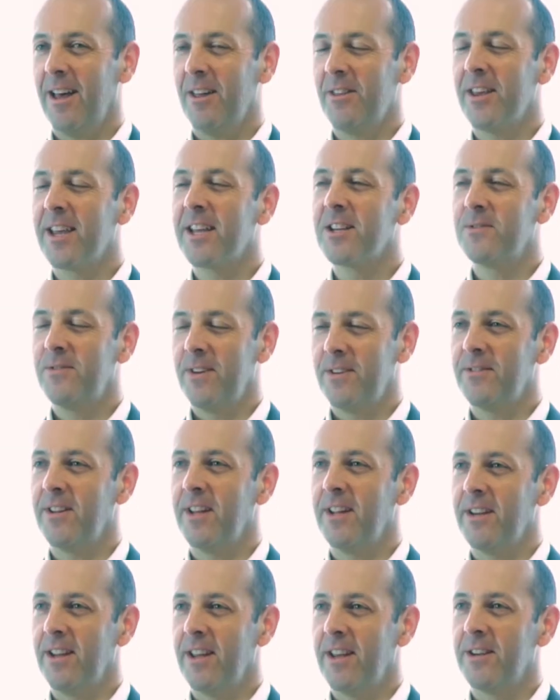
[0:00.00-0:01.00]
I think it's
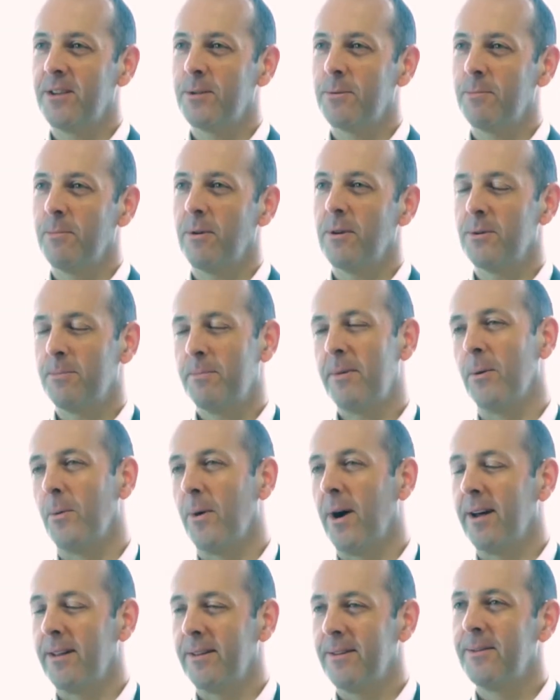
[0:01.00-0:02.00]
15 years, but it's been a
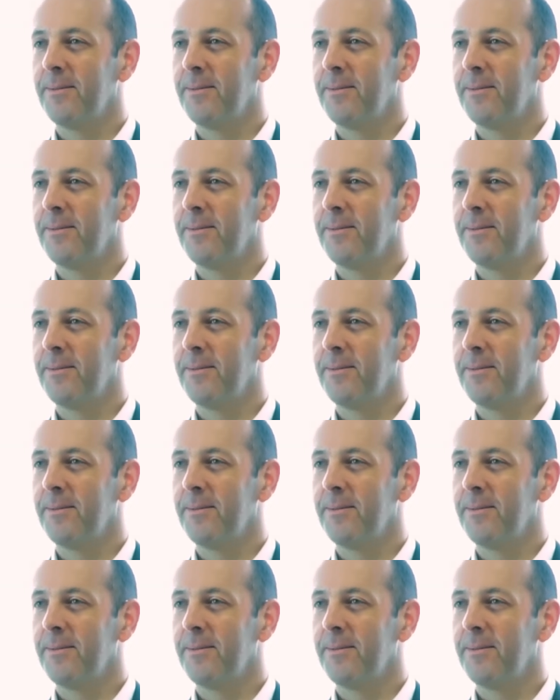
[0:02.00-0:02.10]
while.